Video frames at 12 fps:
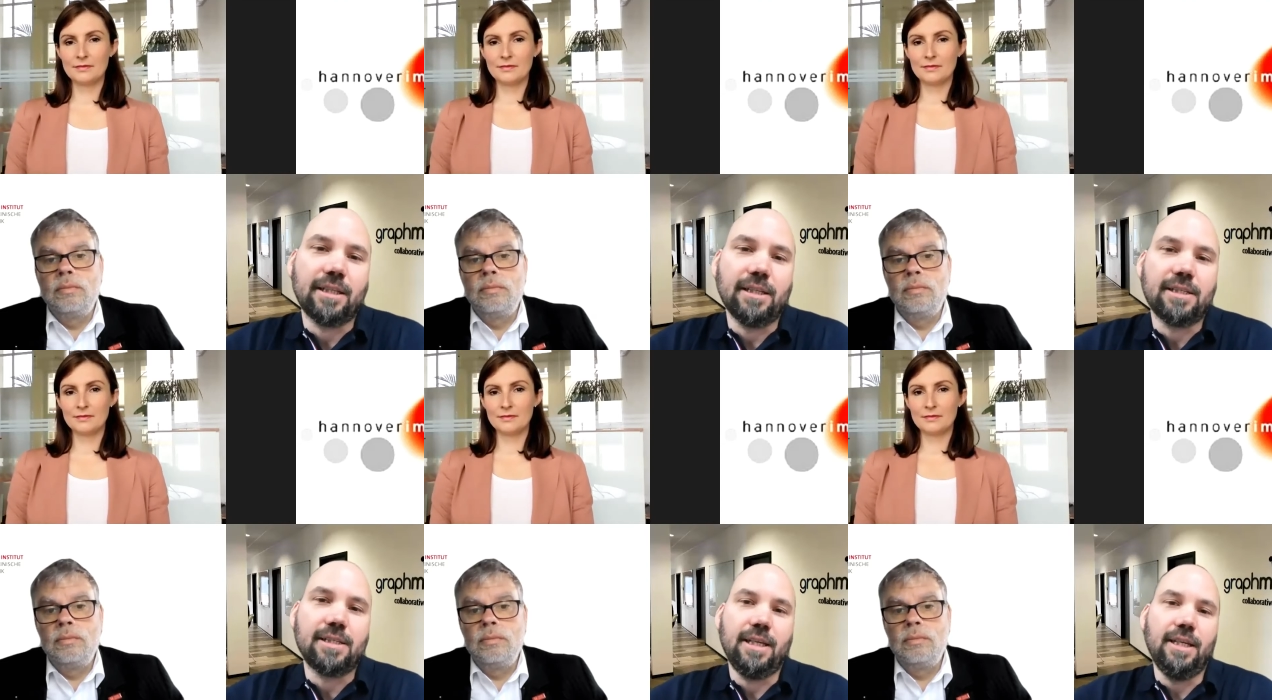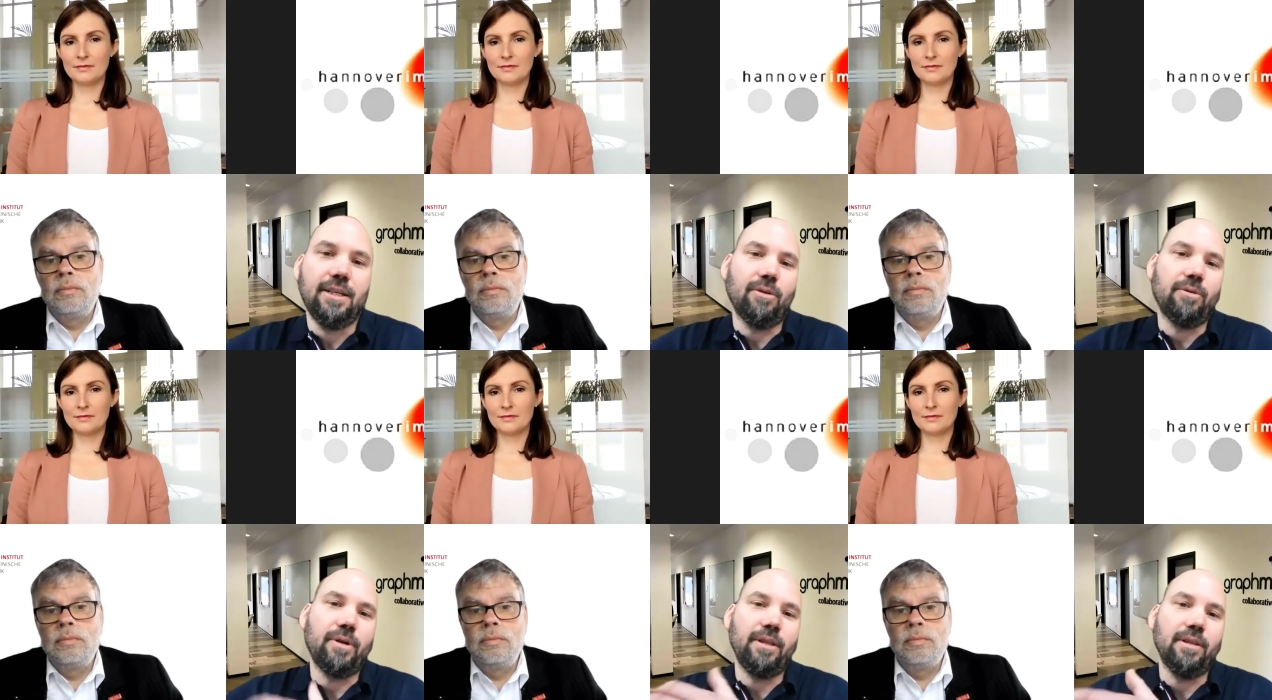Speaker 1: scene or
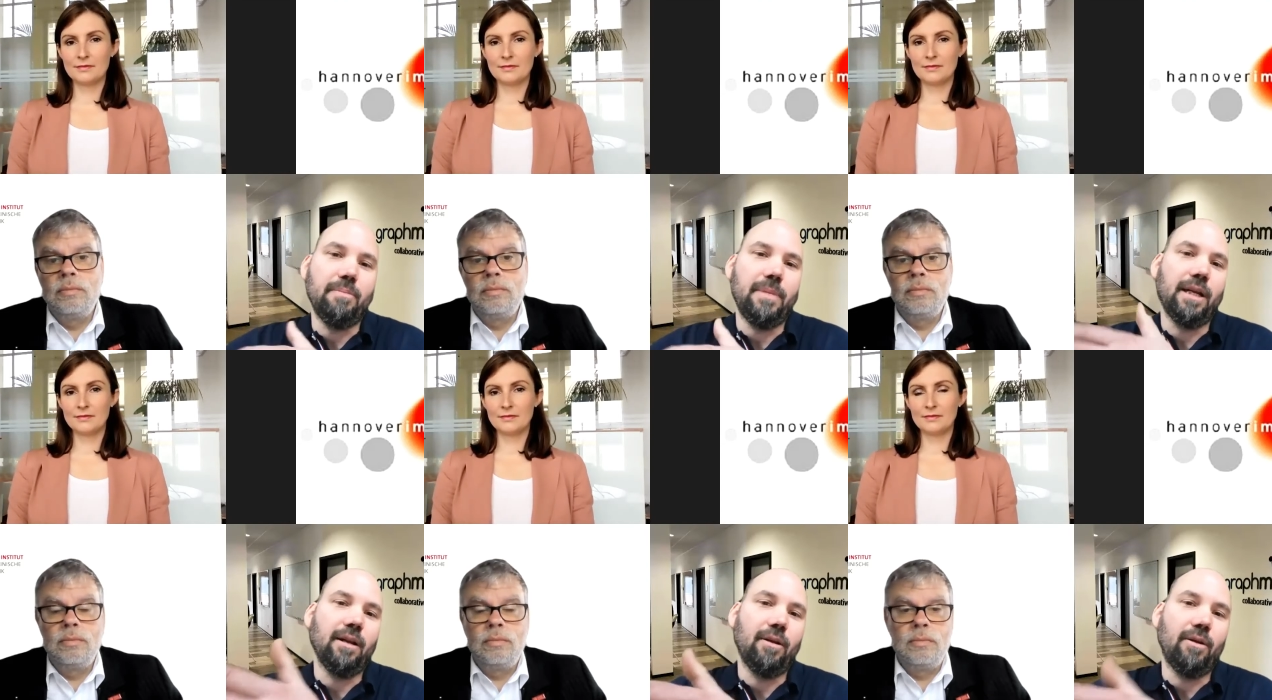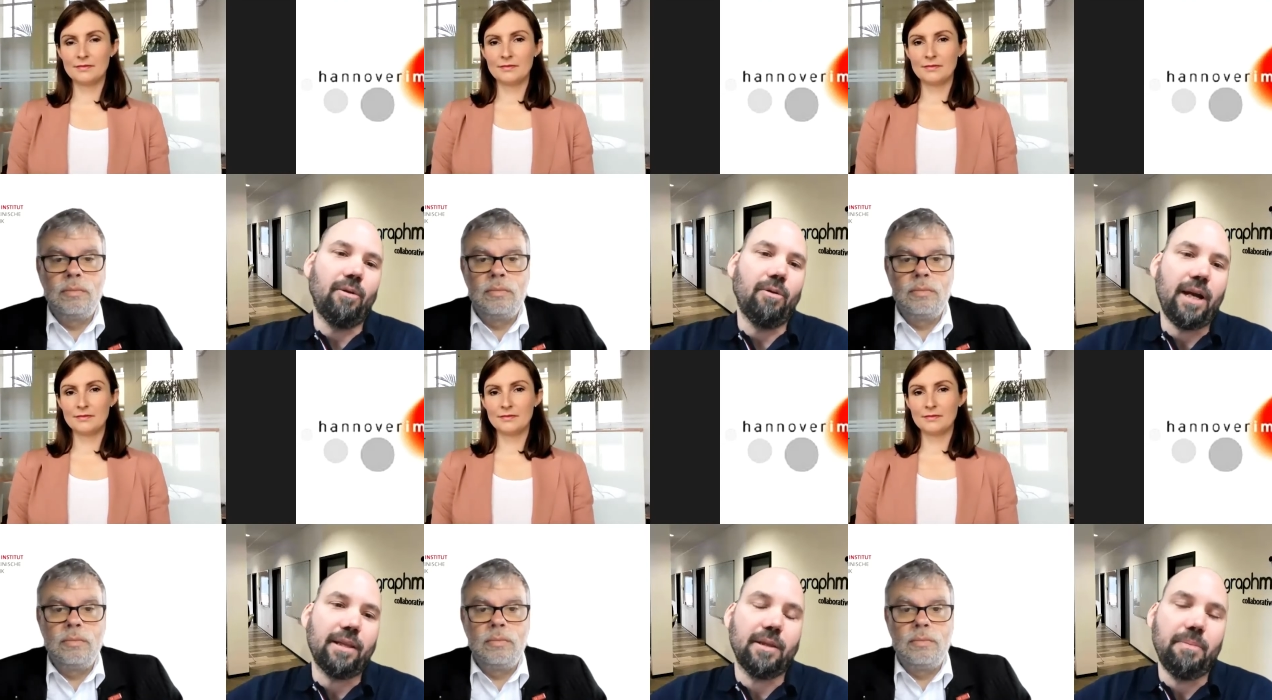in the middle or
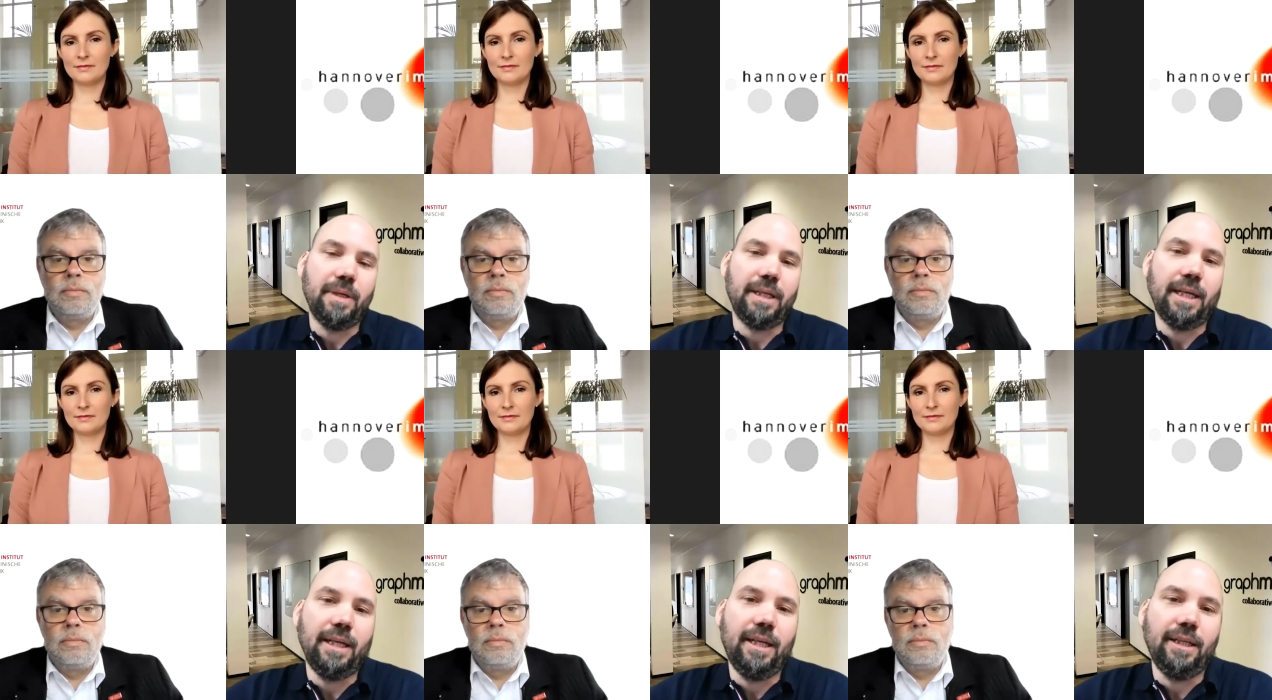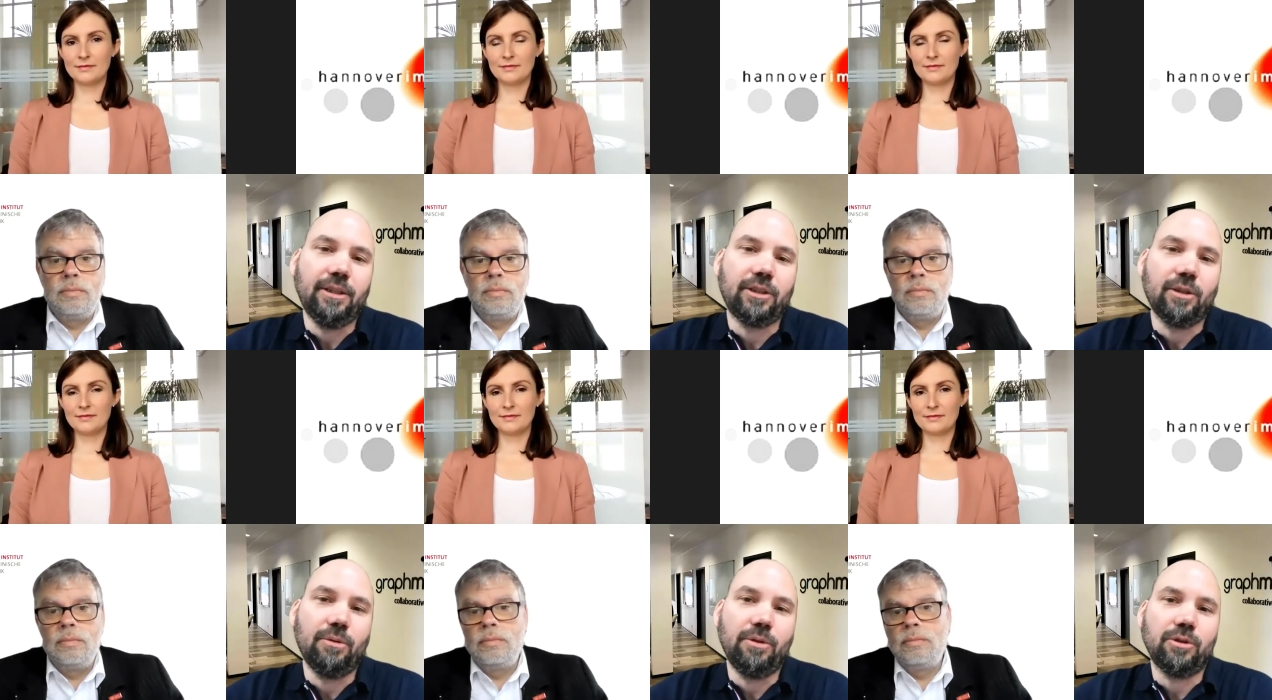at the beginning
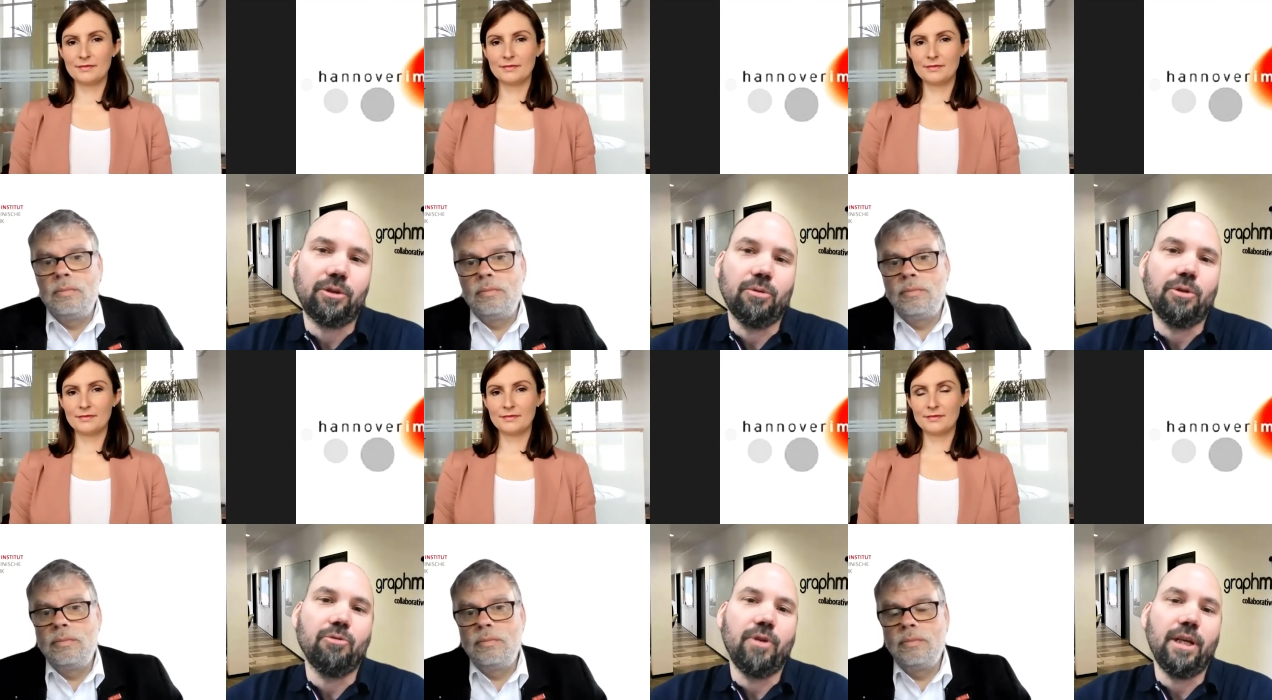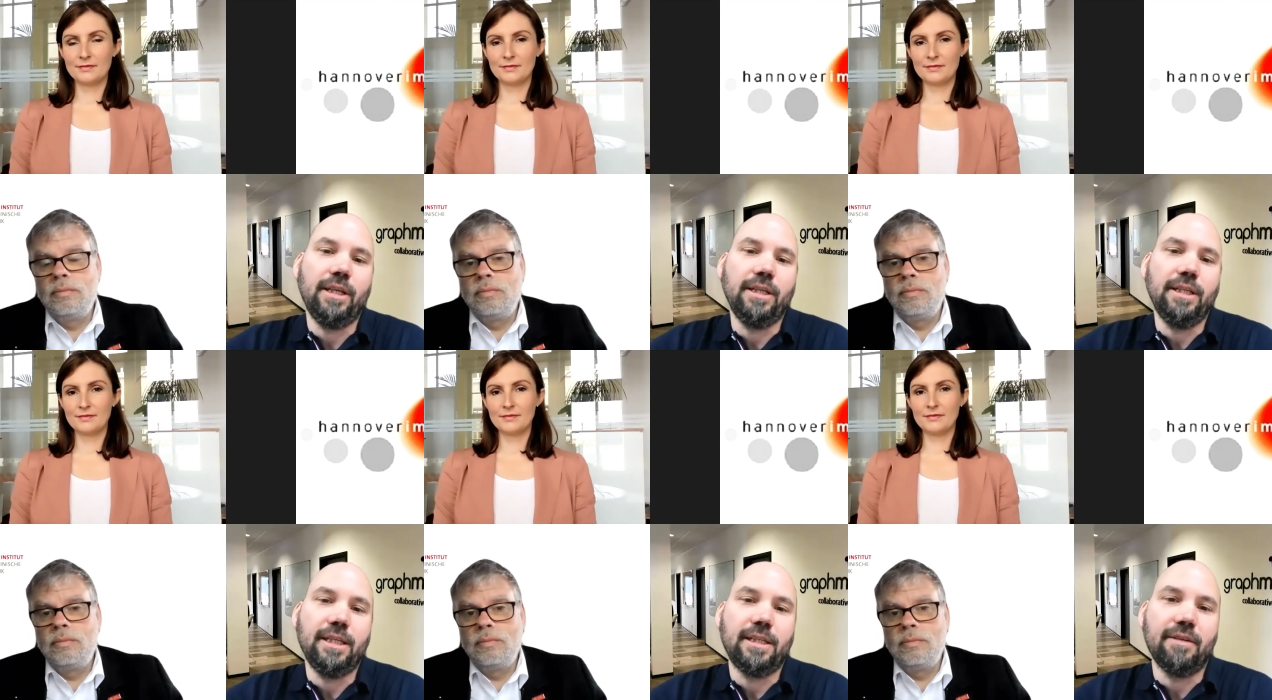so so you really
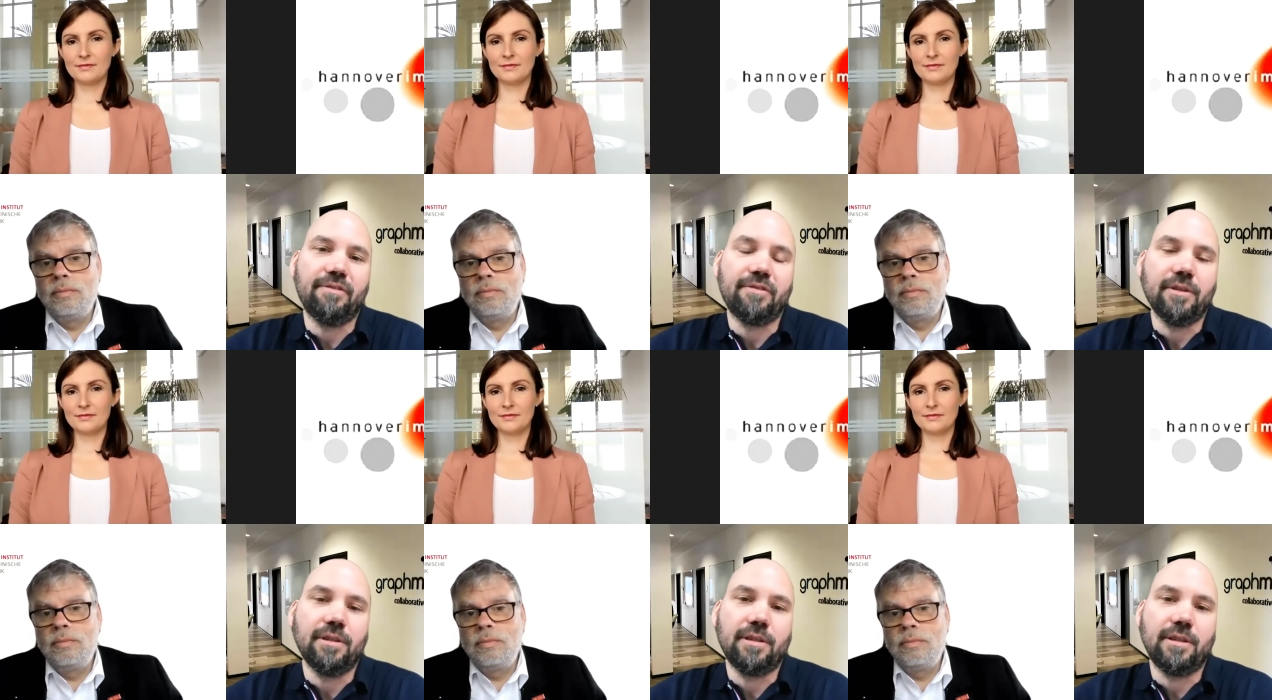need different